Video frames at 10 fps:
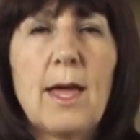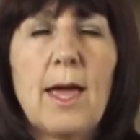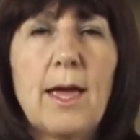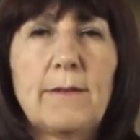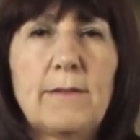
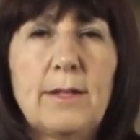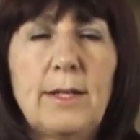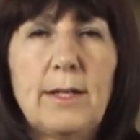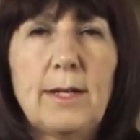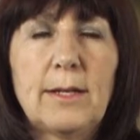And
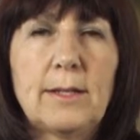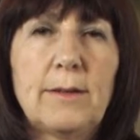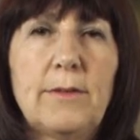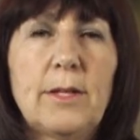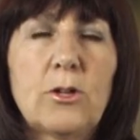the
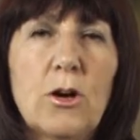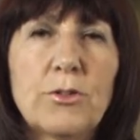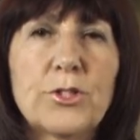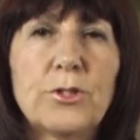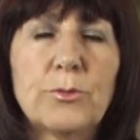
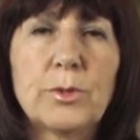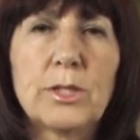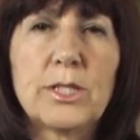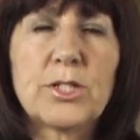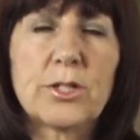culture
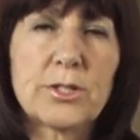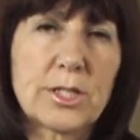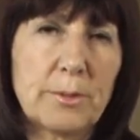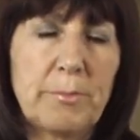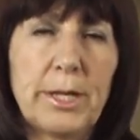really
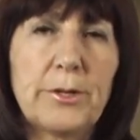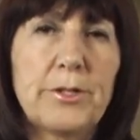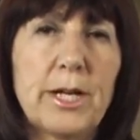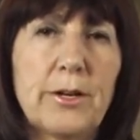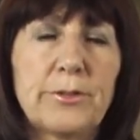starts to bear
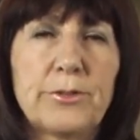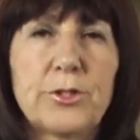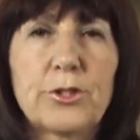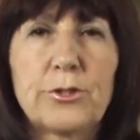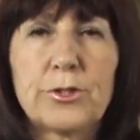down on the
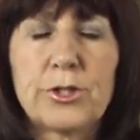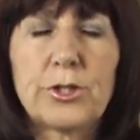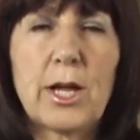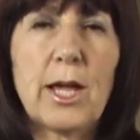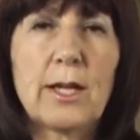
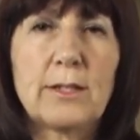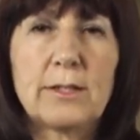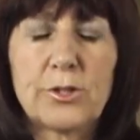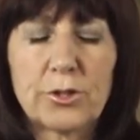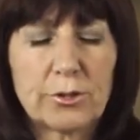church,
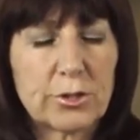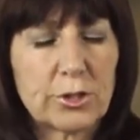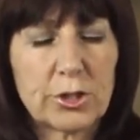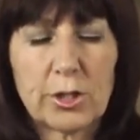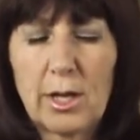and the
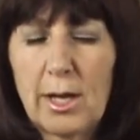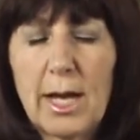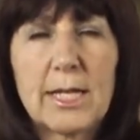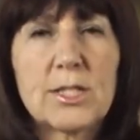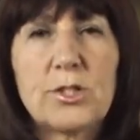church
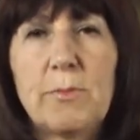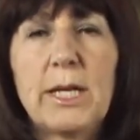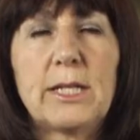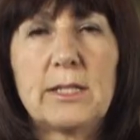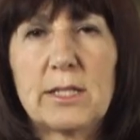has to
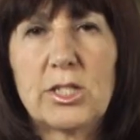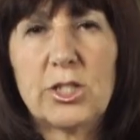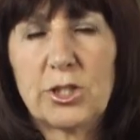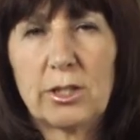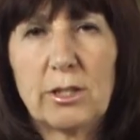make a
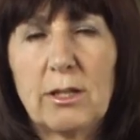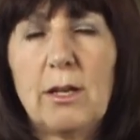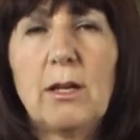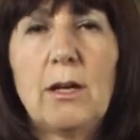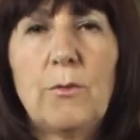decision
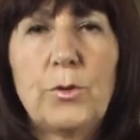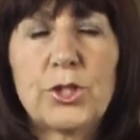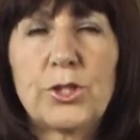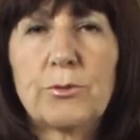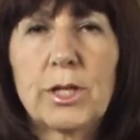of
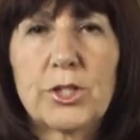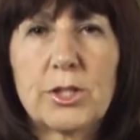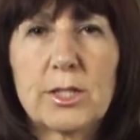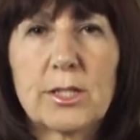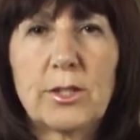which
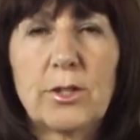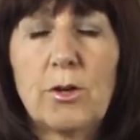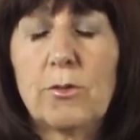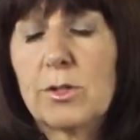direction it's going to go.